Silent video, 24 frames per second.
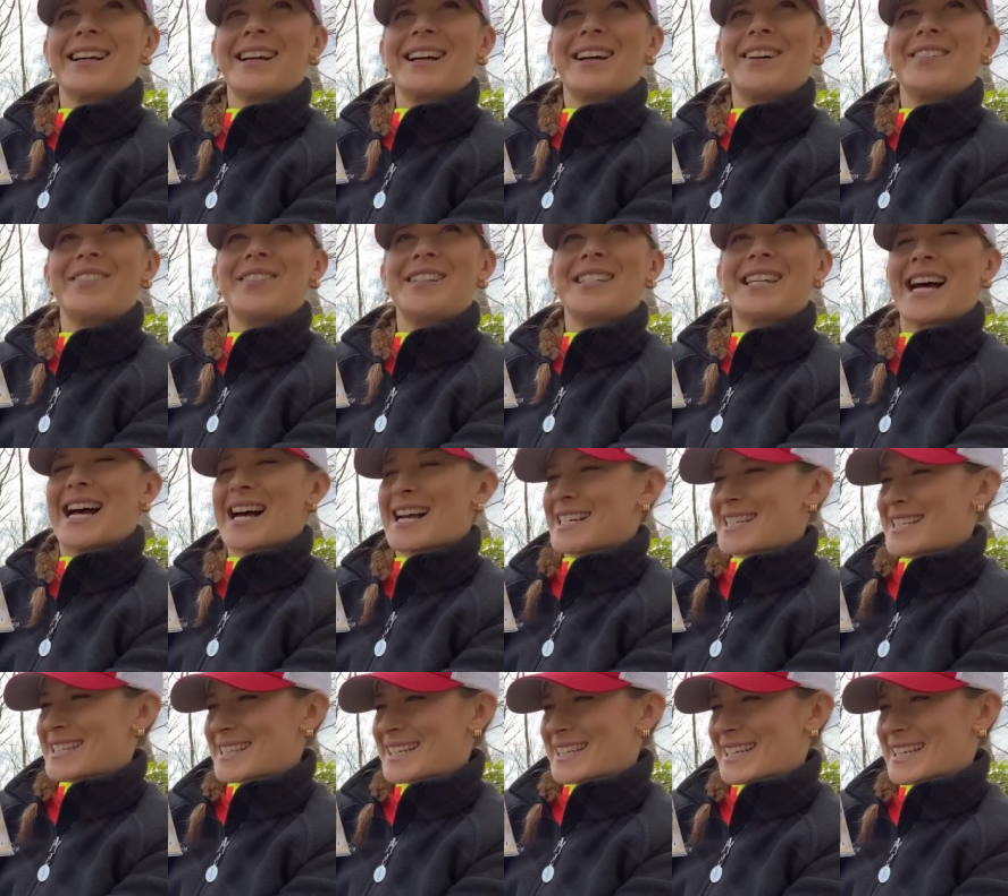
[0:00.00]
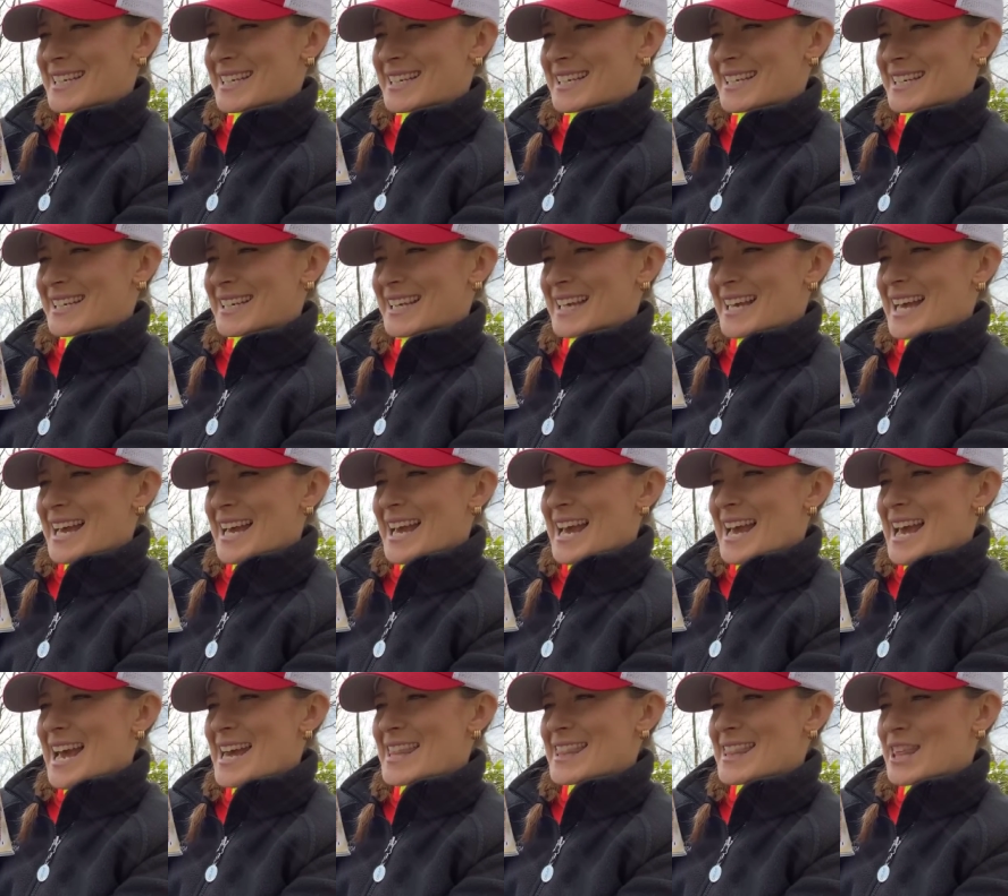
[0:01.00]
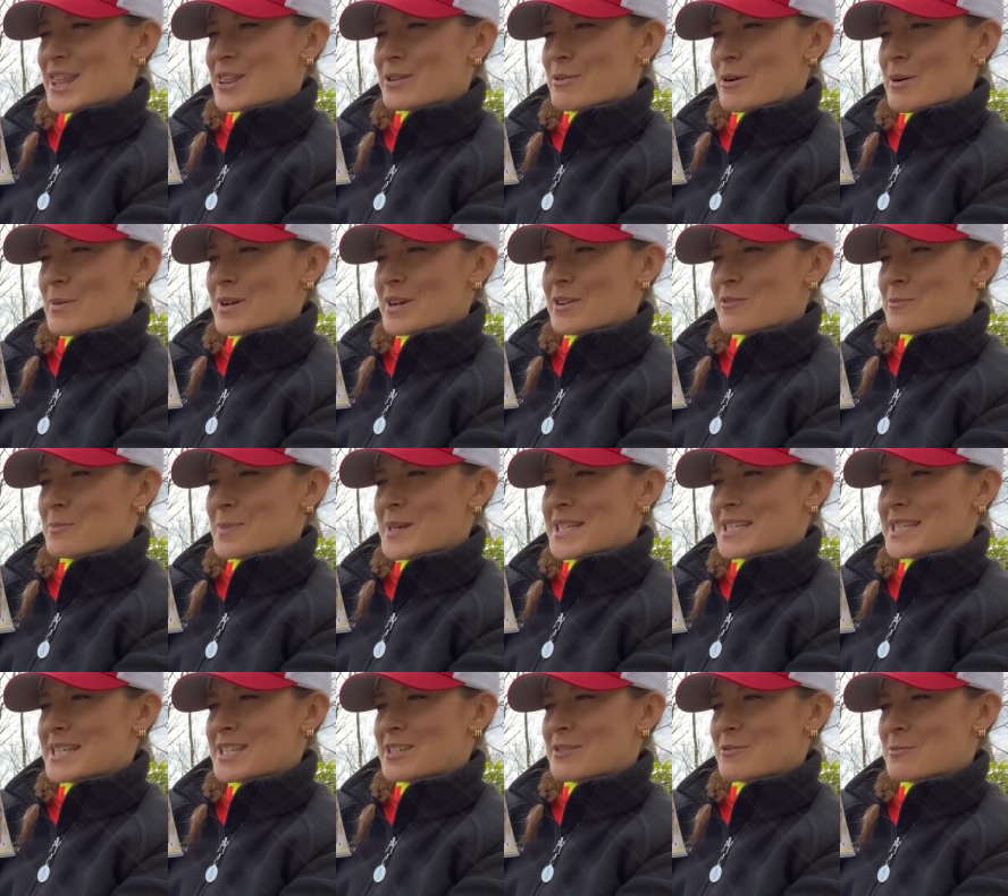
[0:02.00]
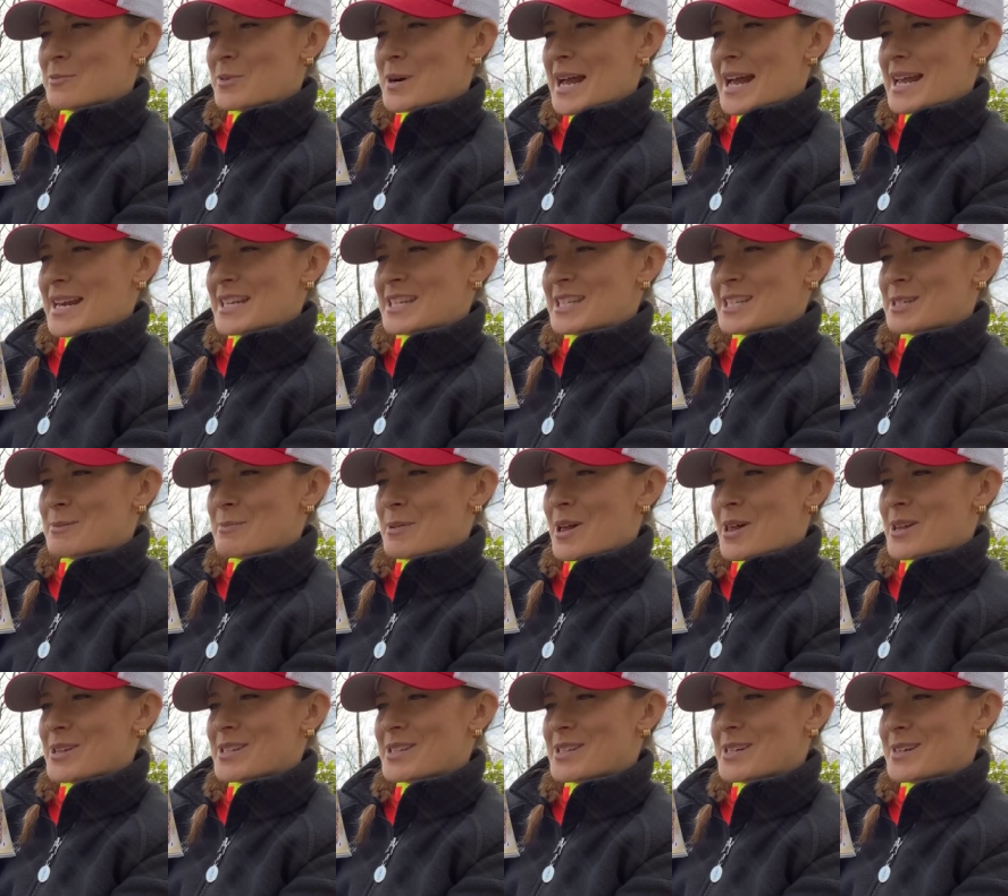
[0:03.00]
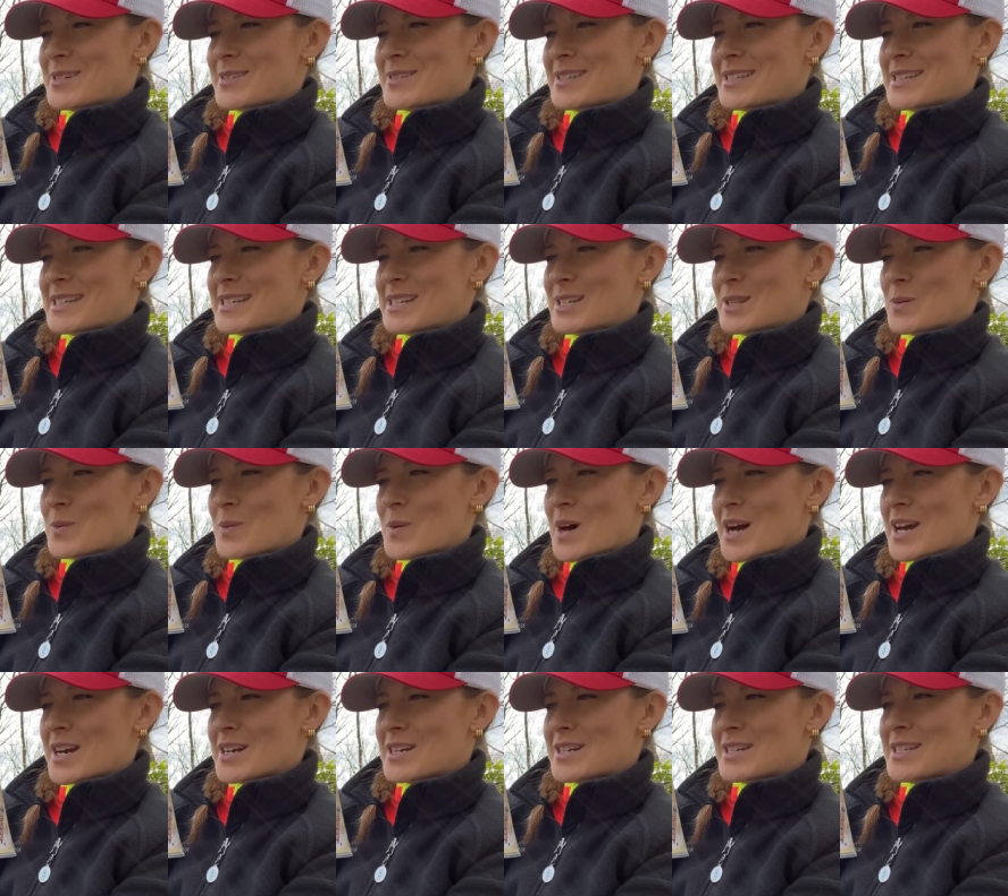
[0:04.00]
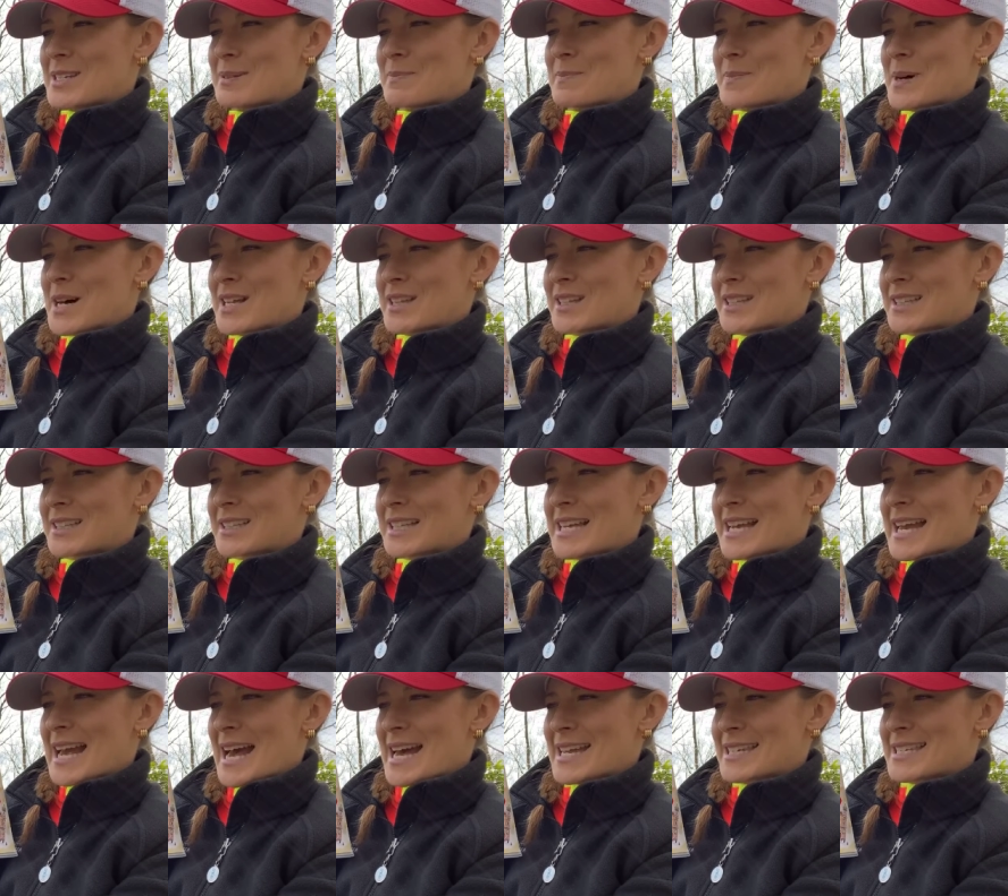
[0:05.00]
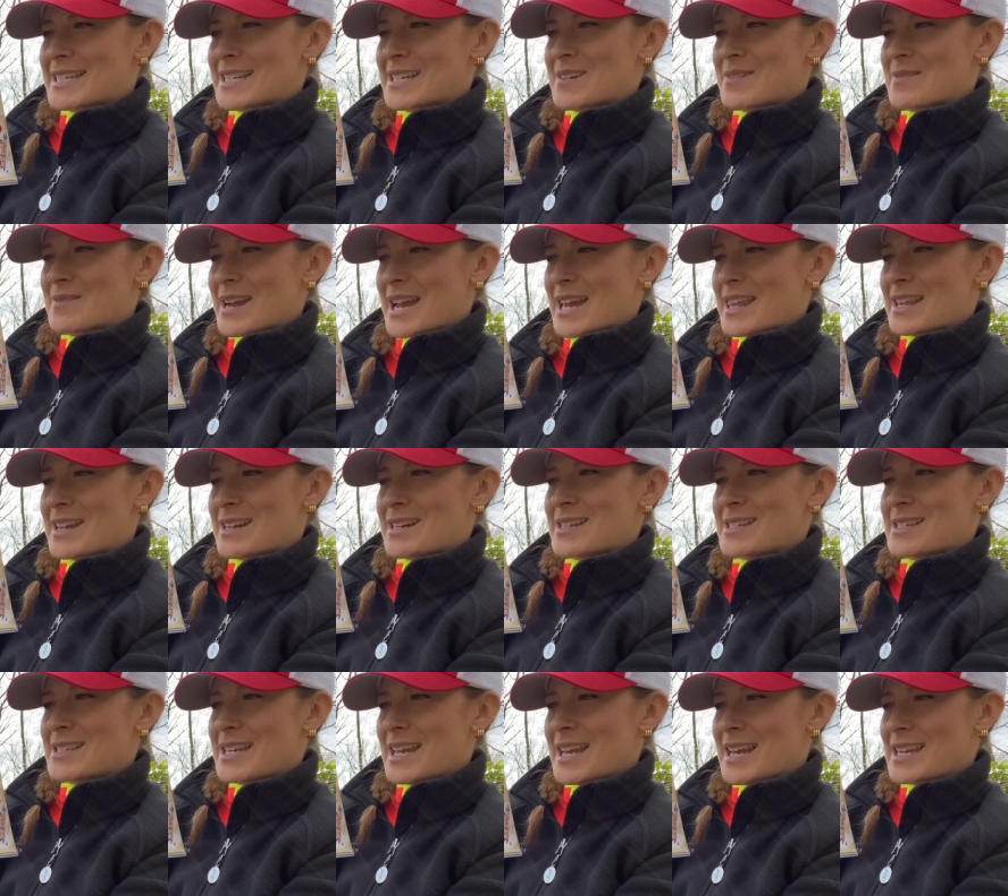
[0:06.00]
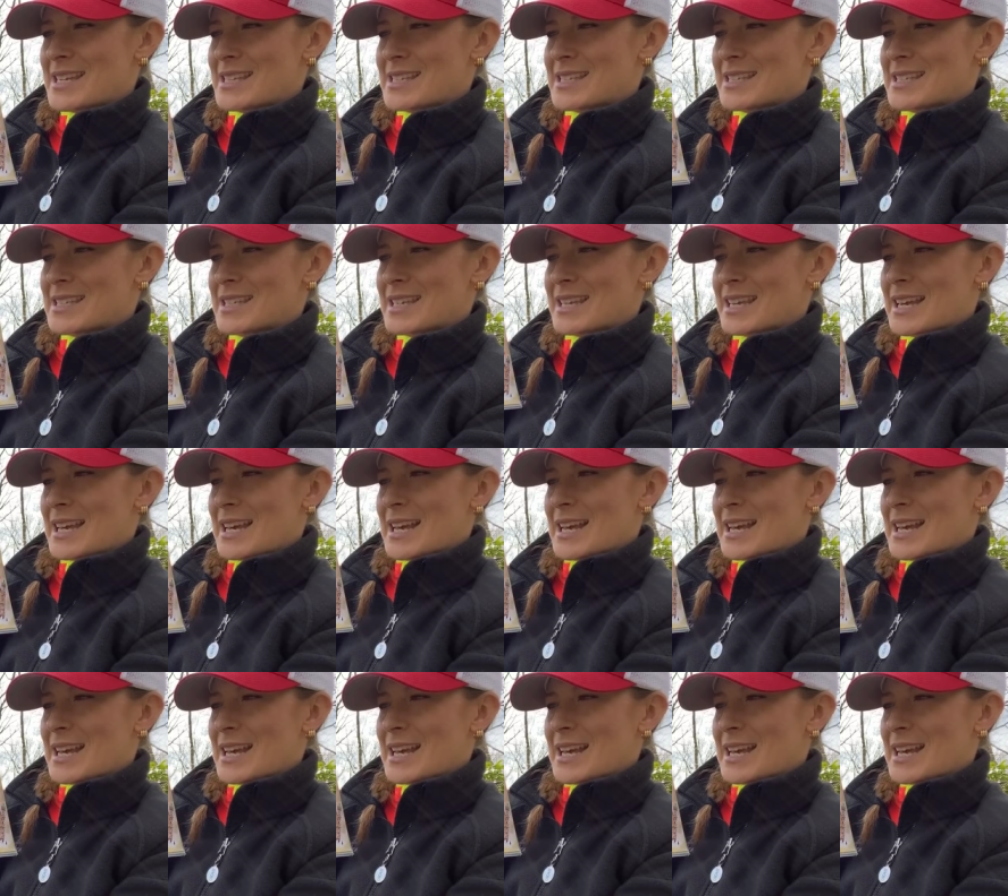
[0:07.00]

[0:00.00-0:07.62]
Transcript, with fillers: of Tashlich, and the throwing of pieces of bread and small stones into the water, symbolically casting away their sins.